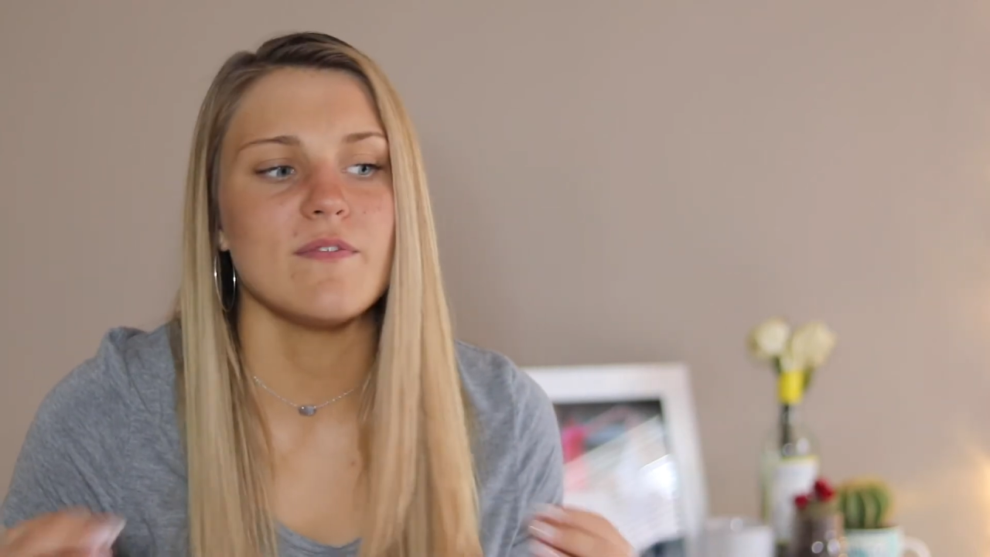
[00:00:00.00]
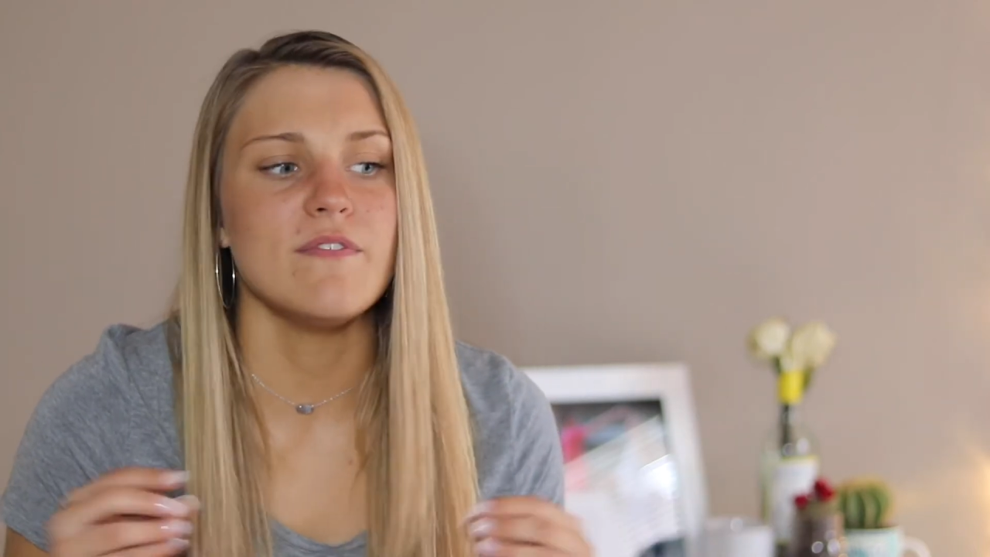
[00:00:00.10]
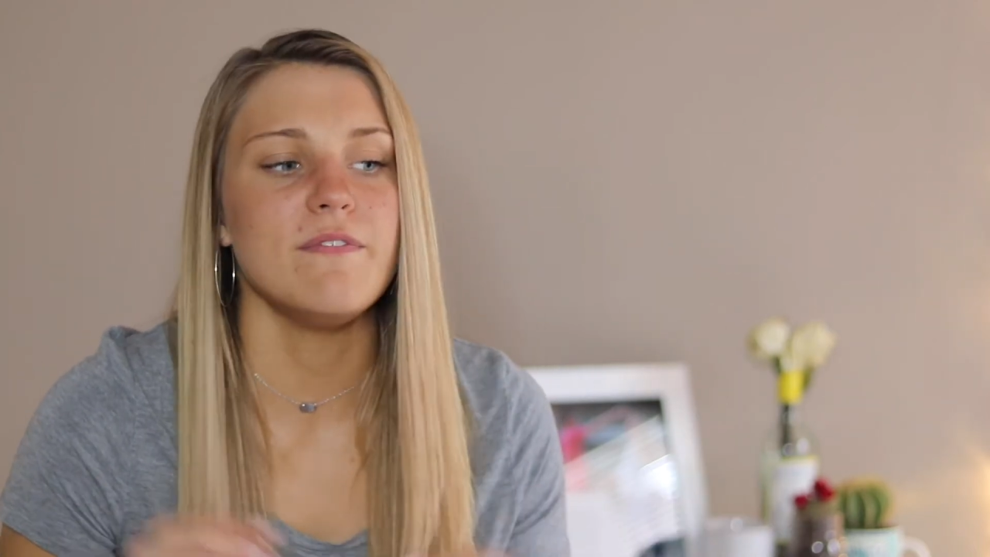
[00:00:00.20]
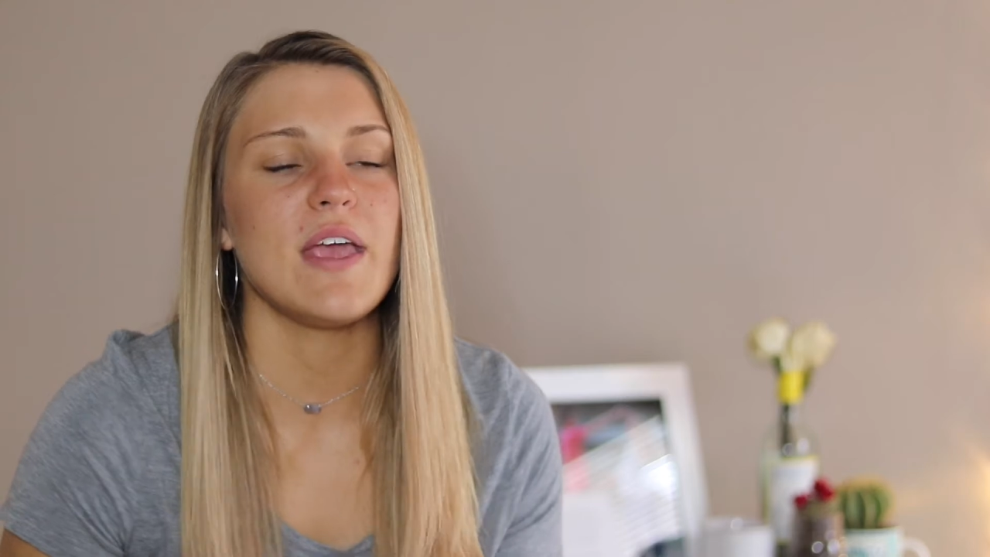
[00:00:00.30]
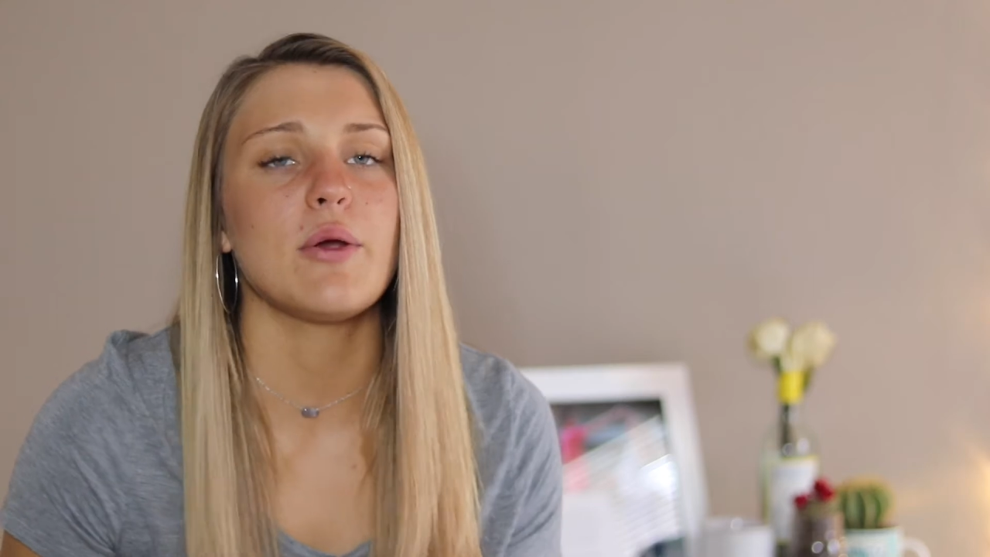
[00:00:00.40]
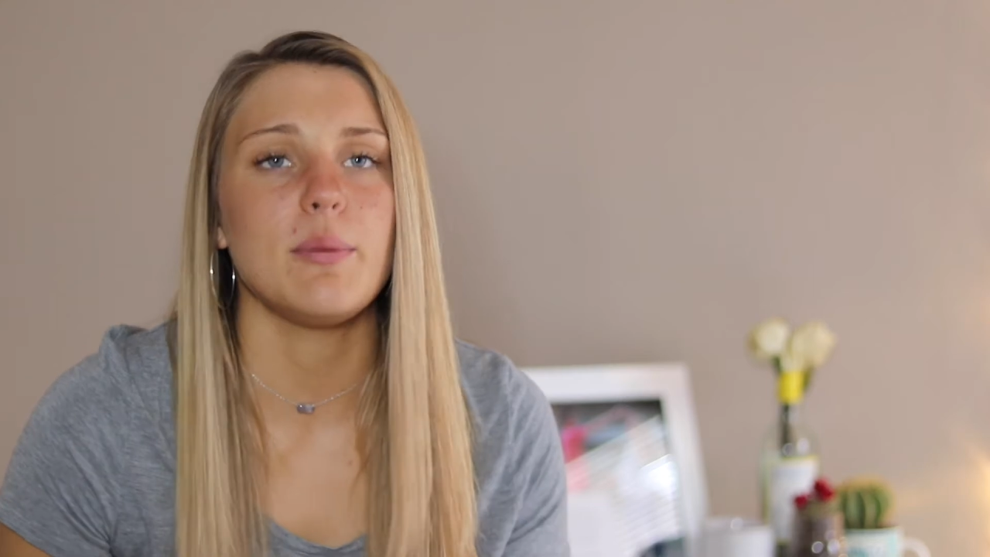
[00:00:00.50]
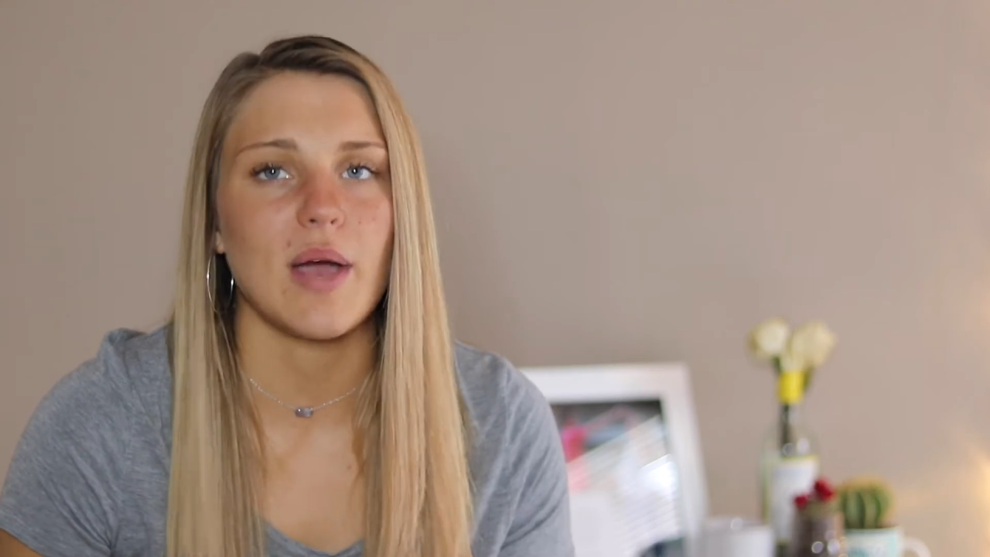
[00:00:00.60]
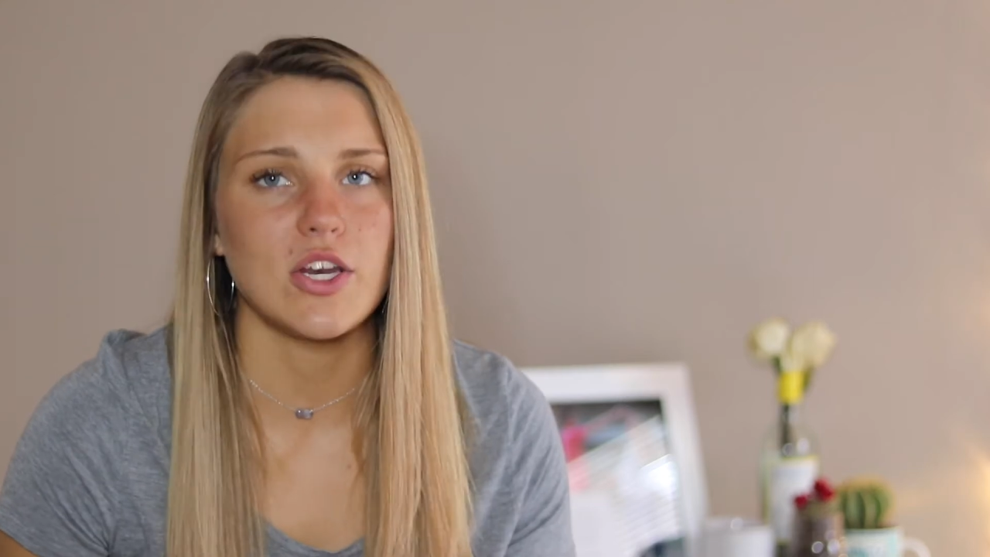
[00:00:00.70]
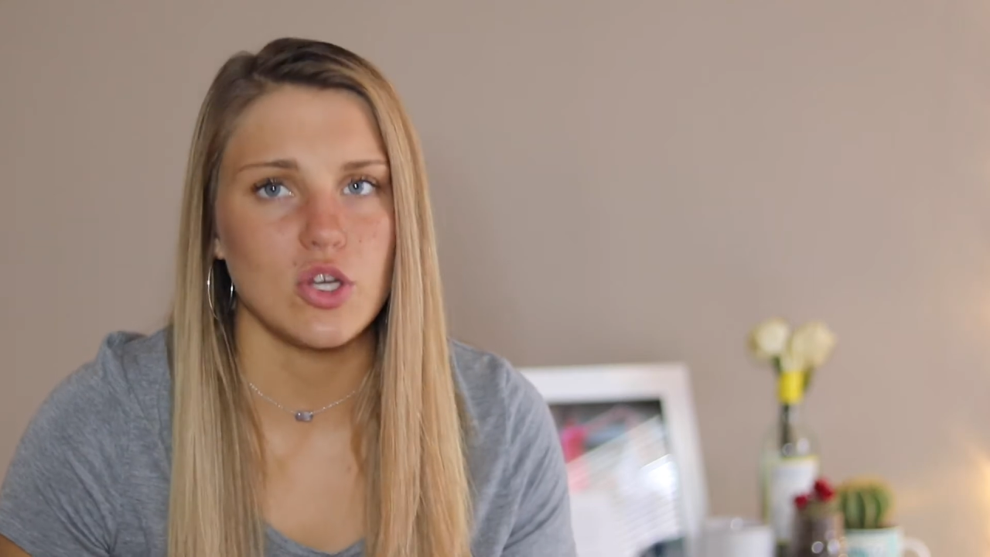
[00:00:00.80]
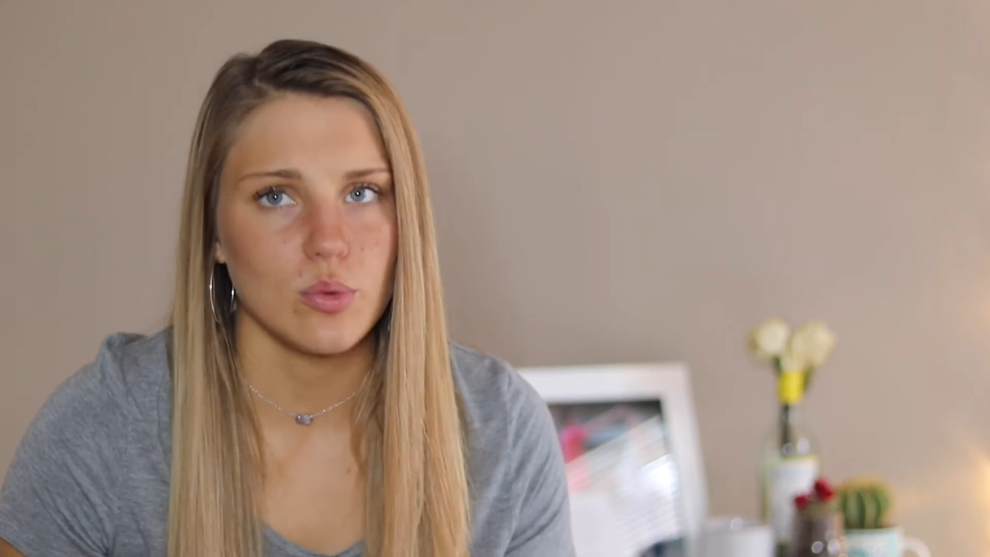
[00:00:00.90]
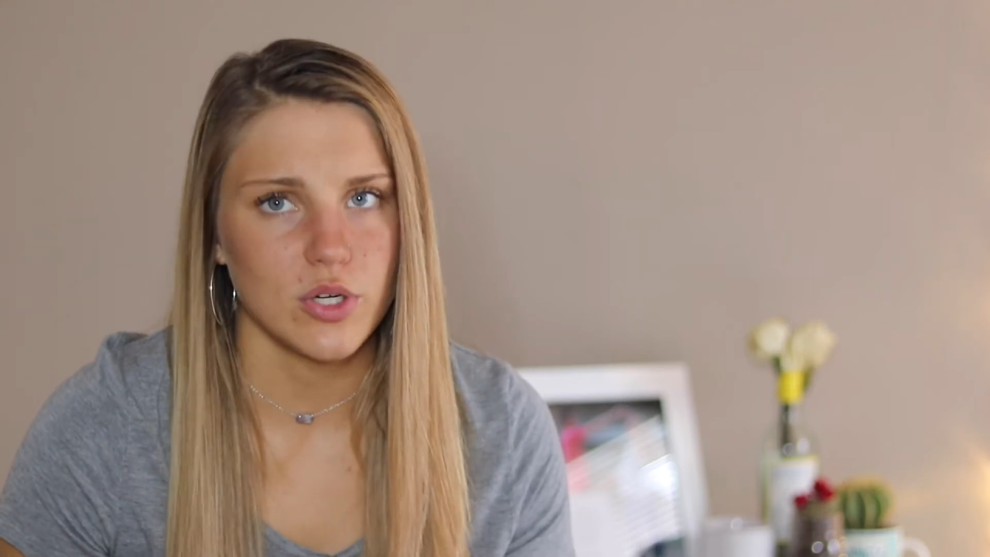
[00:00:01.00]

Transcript: very minute